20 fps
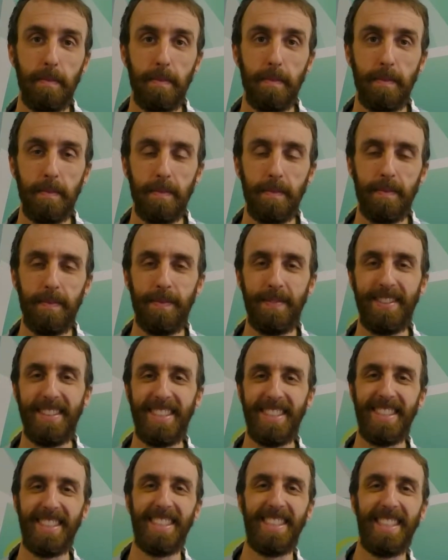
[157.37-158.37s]

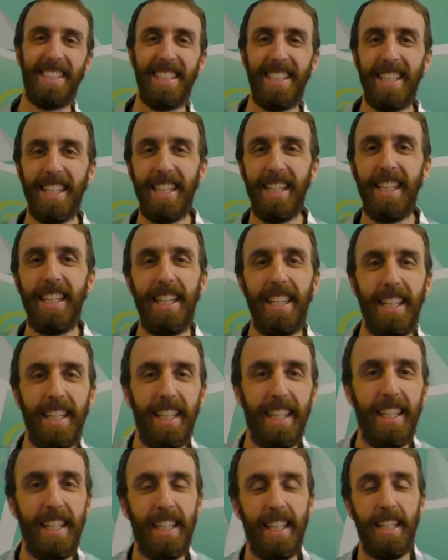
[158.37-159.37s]

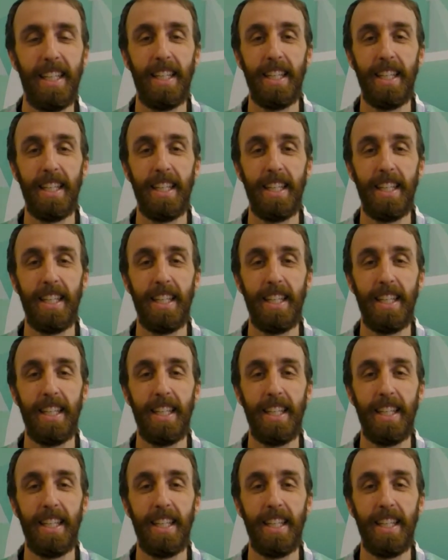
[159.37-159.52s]
(silence)